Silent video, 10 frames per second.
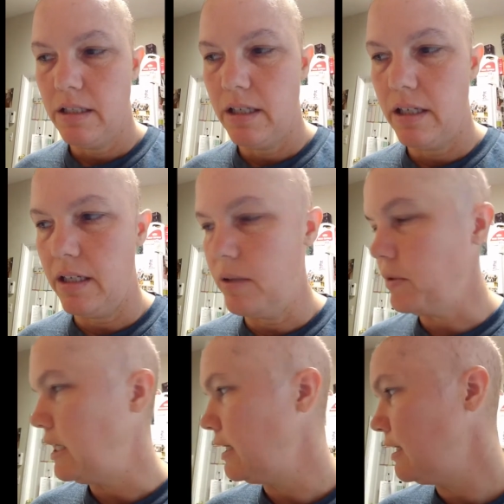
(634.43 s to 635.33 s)
And
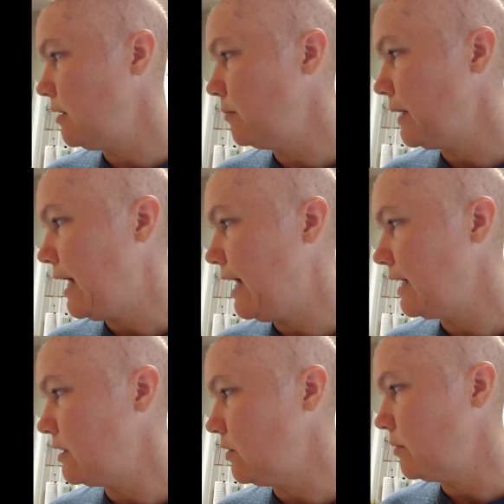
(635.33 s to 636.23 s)
when I come
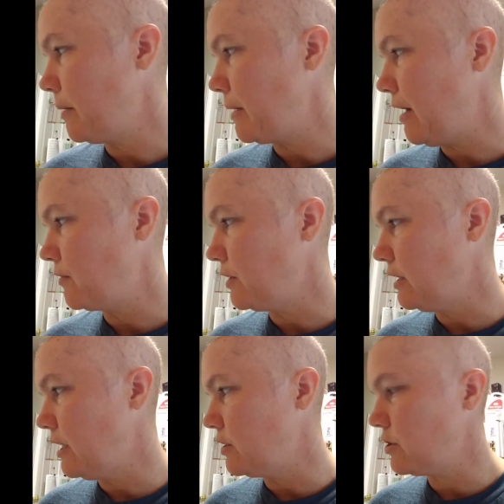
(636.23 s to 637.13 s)
back, or maybe after
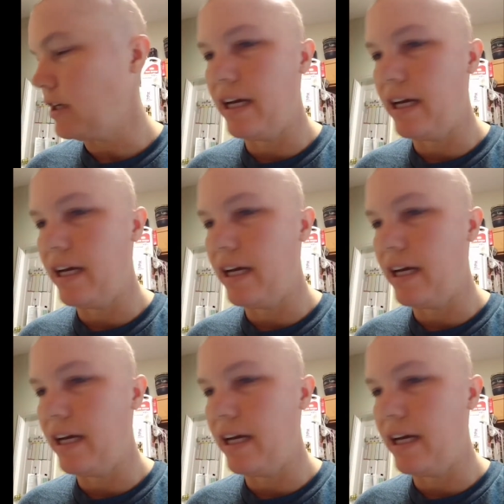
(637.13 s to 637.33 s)
lunch,